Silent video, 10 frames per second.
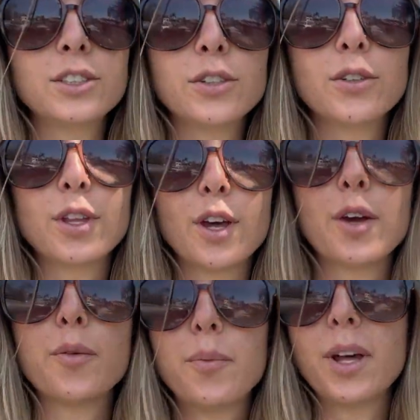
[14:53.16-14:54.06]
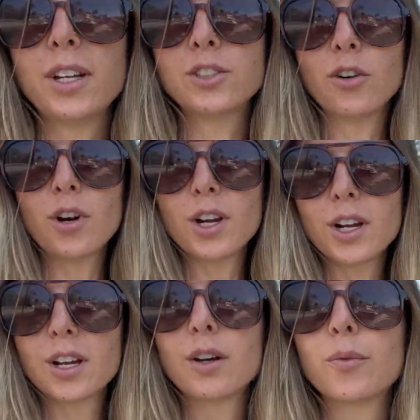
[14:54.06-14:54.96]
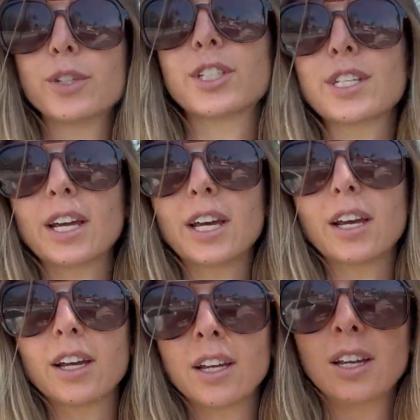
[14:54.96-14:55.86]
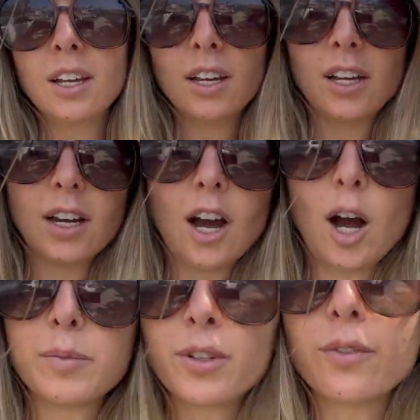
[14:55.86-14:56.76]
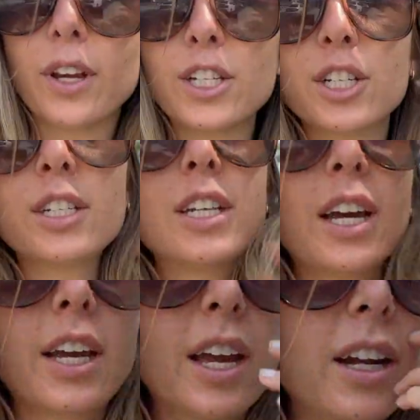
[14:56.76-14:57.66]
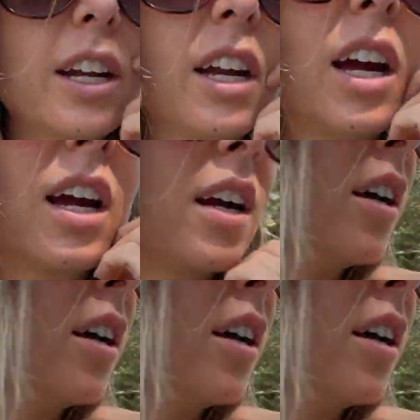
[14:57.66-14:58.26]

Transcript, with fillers: to the Mirador, which is like a observation deck area.